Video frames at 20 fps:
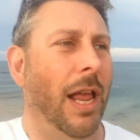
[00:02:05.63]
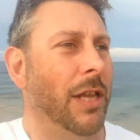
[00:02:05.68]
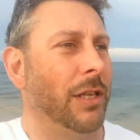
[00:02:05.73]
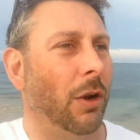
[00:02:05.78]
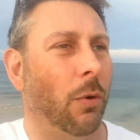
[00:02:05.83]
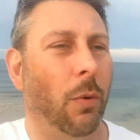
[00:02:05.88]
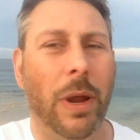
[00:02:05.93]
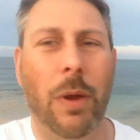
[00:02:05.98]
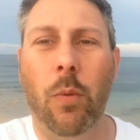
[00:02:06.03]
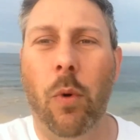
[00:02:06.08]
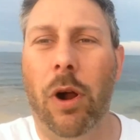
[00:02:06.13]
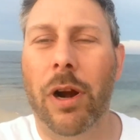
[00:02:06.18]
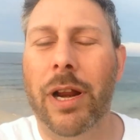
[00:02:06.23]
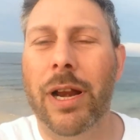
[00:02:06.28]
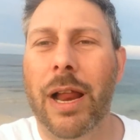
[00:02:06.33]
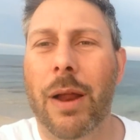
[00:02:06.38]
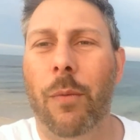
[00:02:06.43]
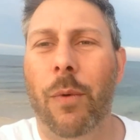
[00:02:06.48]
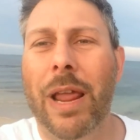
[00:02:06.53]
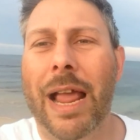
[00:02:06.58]
So we
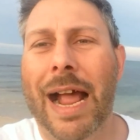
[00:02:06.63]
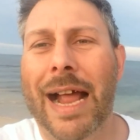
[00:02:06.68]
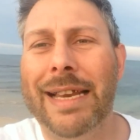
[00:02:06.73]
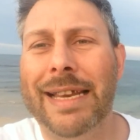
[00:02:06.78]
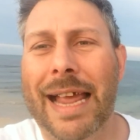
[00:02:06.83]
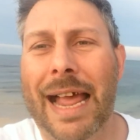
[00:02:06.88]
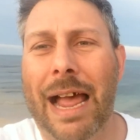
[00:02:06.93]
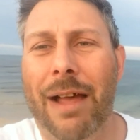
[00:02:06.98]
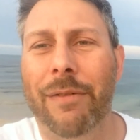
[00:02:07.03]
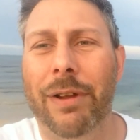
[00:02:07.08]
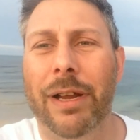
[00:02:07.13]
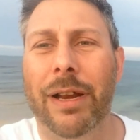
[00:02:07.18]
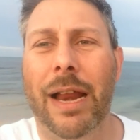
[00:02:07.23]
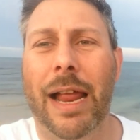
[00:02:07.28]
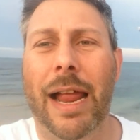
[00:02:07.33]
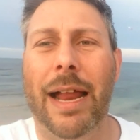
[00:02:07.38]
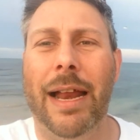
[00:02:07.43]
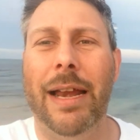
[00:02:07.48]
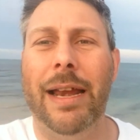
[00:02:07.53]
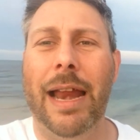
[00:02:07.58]
wanted it and we had to have it.
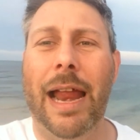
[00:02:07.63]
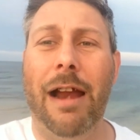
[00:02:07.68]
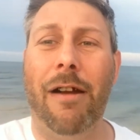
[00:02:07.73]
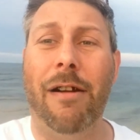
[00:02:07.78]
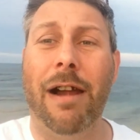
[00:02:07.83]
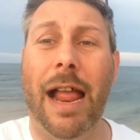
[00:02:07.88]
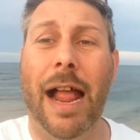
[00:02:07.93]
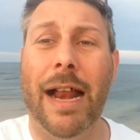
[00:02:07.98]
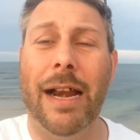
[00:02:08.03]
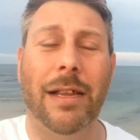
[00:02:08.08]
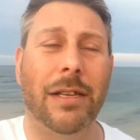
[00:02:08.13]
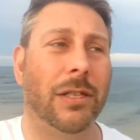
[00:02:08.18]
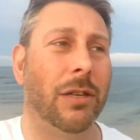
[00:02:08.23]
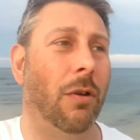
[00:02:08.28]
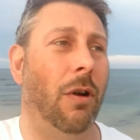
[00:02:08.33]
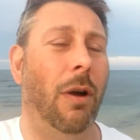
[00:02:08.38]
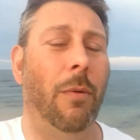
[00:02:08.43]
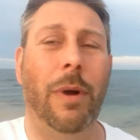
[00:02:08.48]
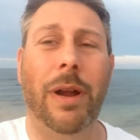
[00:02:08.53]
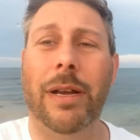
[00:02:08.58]
And Eryn had it.
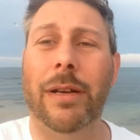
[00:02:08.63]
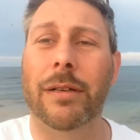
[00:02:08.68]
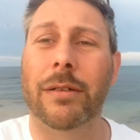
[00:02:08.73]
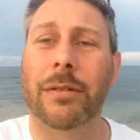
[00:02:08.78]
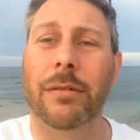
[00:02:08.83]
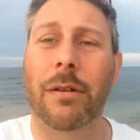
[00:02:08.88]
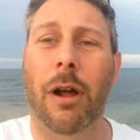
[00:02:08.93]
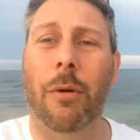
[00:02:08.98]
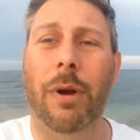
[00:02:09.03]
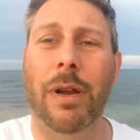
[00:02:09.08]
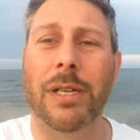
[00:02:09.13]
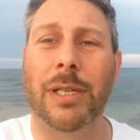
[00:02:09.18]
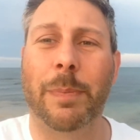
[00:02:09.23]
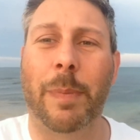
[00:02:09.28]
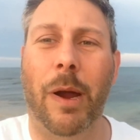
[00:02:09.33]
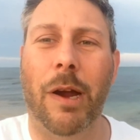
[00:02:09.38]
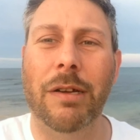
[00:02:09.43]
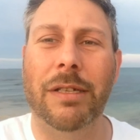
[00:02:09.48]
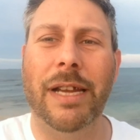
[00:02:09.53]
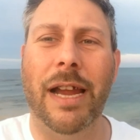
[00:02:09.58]
So I went and
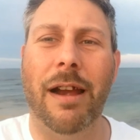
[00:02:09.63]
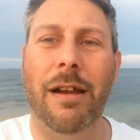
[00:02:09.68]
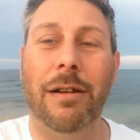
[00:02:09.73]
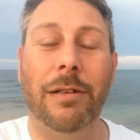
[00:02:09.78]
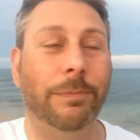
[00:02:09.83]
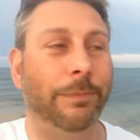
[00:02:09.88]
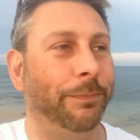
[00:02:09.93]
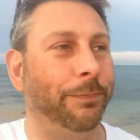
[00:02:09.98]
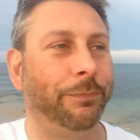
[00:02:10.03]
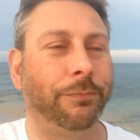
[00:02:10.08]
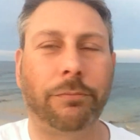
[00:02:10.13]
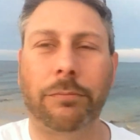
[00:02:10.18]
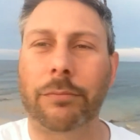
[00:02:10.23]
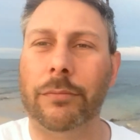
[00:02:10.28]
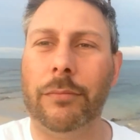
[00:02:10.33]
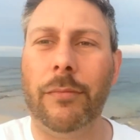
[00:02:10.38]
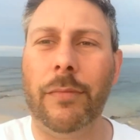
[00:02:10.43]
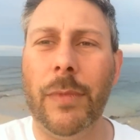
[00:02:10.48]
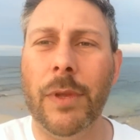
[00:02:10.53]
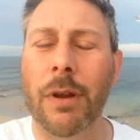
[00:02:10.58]
spoke to Eryn.
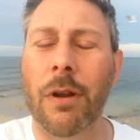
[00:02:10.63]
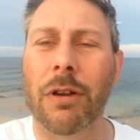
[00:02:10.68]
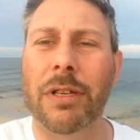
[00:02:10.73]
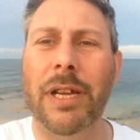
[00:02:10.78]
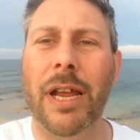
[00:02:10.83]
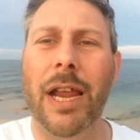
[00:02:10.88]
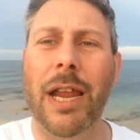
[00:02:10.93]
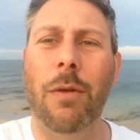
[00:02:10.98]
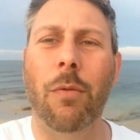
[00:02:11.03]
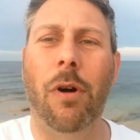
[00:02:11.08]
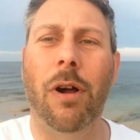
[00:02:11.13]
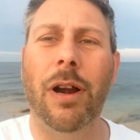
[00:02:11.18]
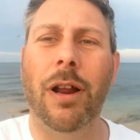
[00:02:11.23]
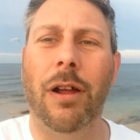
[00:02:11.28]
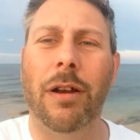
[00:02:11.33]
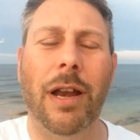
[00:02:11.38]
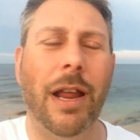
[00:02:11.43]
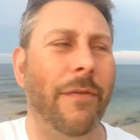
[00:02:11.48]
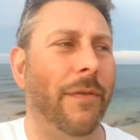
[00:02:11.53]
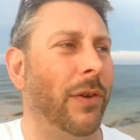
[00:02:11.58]
I'll tell you what,
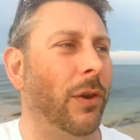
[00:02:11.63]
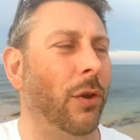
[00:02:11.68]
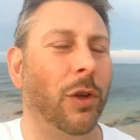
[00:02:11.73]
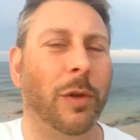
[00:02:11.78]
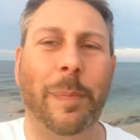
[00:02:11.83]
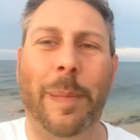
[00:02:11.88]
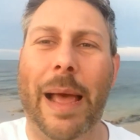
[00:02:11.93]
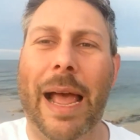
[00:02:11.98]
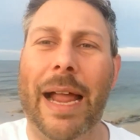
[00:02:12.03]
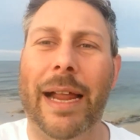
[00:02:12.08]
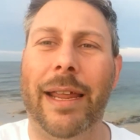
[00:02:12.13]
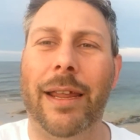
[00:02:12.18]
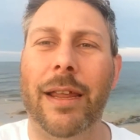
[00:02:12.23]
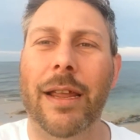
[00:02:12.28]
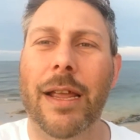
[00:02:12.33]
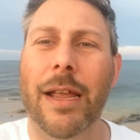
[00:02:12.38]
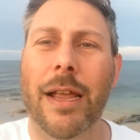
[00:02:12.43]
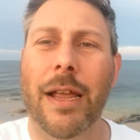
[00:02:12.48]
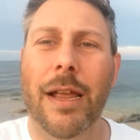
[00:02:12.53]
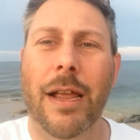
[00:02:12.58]
I never looked back.
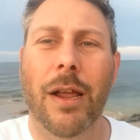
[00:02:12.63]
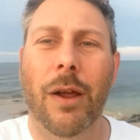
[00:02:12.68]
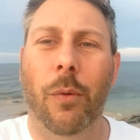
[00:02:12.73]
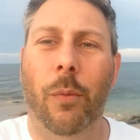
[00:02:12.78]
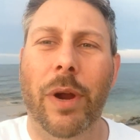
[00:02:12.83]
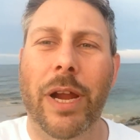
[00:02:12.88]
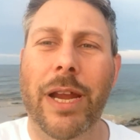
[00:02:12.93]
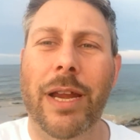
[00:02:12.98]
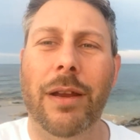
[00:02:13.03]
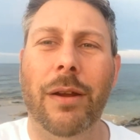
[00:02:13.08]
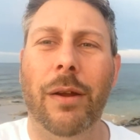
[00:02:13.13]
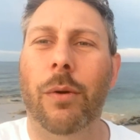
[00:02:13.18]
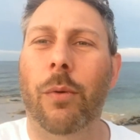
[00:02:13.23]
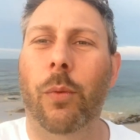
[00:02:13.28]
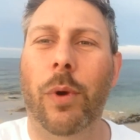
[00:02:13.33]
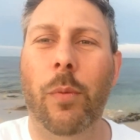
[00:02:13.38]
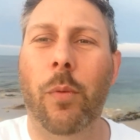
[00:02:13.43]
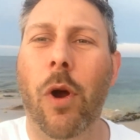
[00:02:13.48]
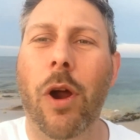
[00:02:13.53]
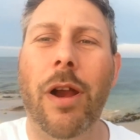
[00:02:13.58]
We
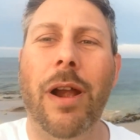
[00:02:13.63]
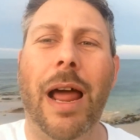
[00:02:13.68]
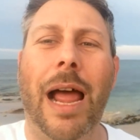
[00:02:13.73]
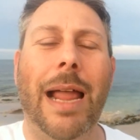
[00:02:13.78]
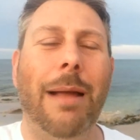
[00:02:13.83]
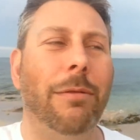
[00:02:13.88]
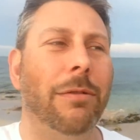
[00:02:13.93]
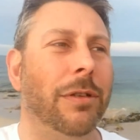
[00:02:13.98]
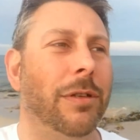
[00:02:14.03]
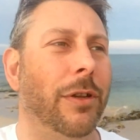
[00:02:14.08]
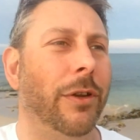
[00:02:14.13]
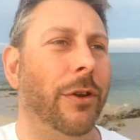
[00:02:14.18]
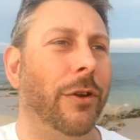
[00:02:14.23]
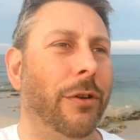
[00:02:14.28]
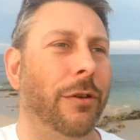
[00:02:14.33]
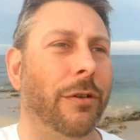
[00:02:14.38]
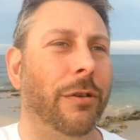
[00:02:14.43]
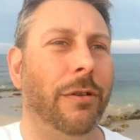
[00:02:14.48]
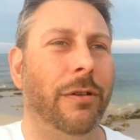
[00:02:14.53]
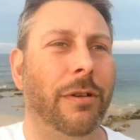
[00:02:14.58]
weren't able
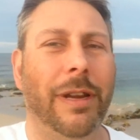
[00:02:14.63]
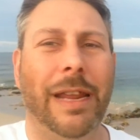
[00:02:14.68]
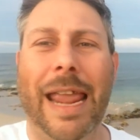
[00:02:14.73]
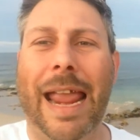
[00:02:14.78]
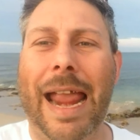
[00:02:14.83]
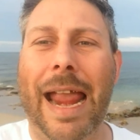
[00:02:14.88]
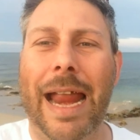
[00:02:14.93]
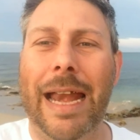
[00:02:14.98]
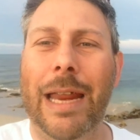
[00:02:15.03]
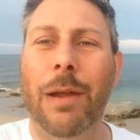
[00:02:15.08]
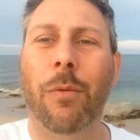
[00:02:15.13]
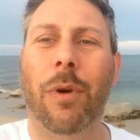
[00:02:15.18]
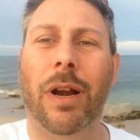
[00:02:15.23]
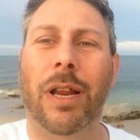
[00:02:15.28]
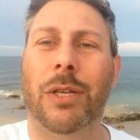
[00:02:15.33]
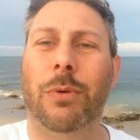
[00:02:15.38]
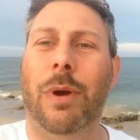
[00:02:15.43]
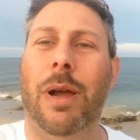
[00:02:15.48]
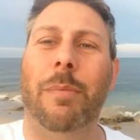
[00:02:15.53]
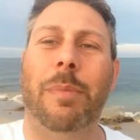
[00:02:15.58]
to get anyone
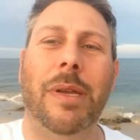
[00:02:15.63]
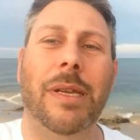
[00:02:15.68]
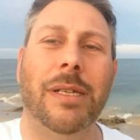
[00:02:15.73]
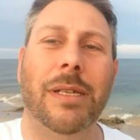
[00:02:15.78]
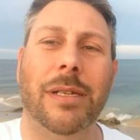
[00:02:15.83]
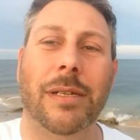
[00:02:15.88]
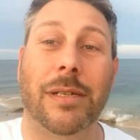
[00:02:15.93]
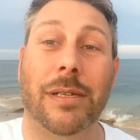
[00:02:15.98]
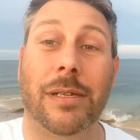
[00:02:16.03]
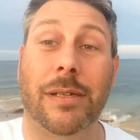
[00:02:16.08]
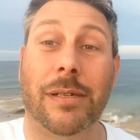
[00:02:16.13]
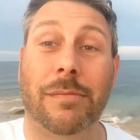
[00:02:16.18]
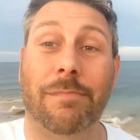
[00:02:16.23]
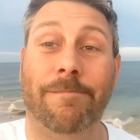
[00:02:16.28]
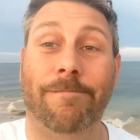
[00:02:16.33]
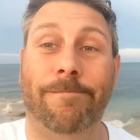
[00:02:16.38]
into our business.